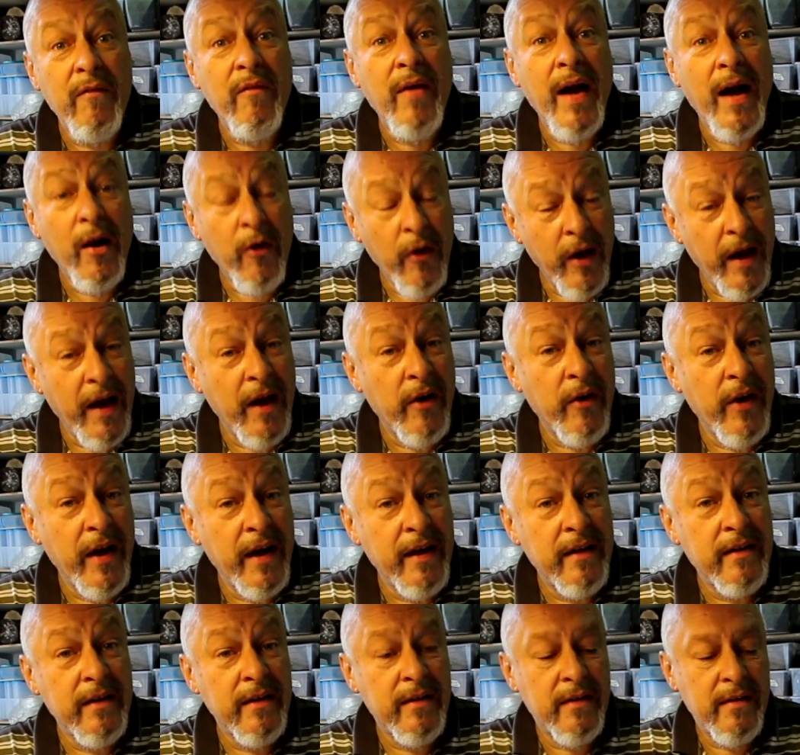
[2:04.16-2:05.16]
well
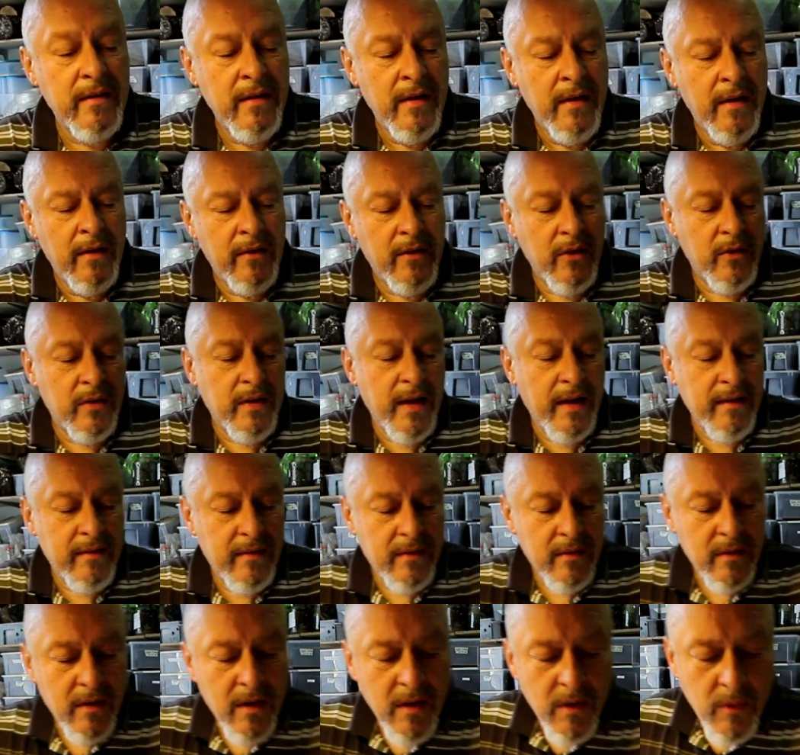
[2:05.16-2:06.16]
aerated. So
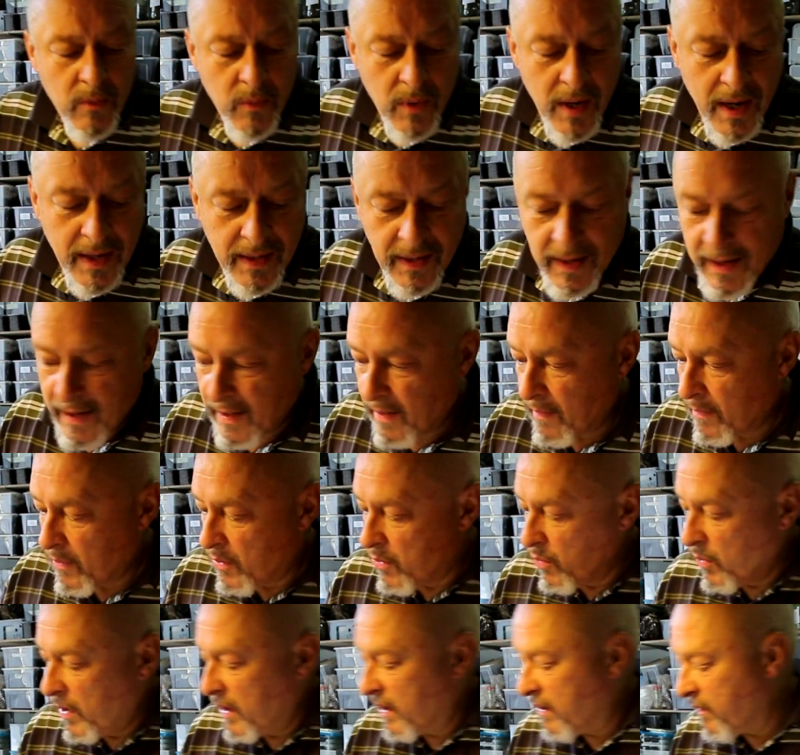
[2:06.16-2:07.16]
that's why I
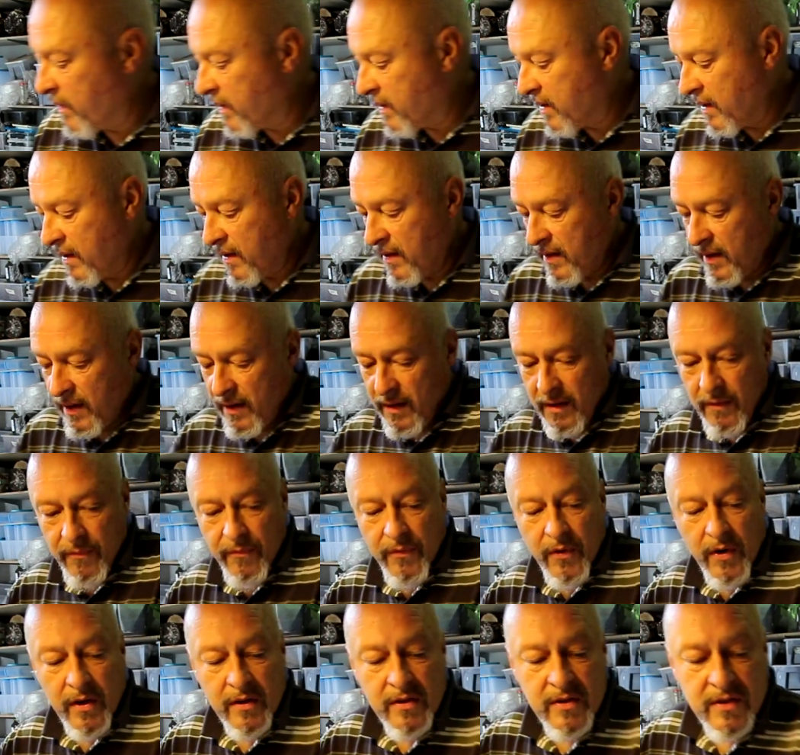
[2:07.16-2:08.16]
do it in the
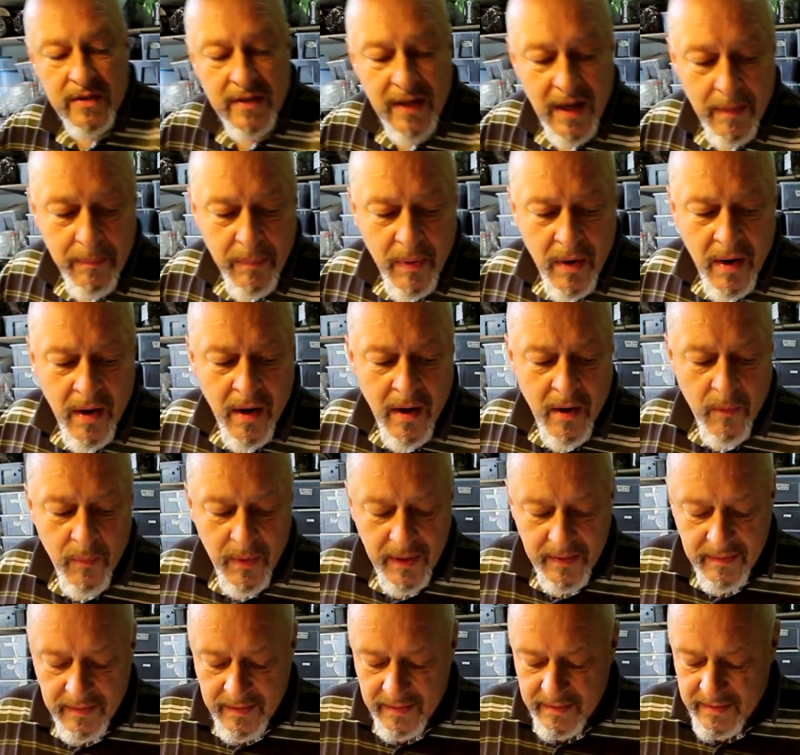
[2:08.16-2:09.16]
first step
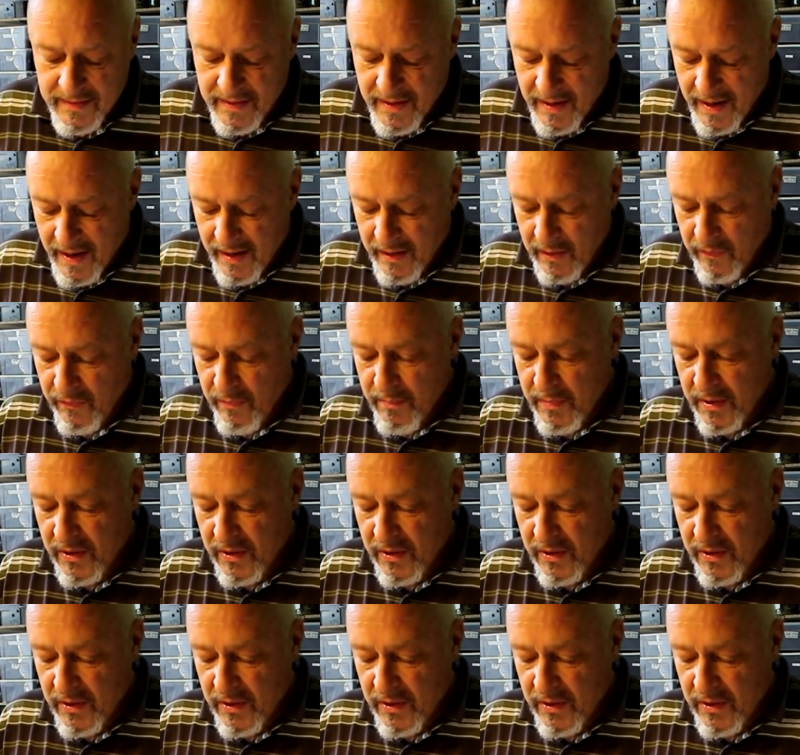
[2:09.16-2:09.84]
with this kind of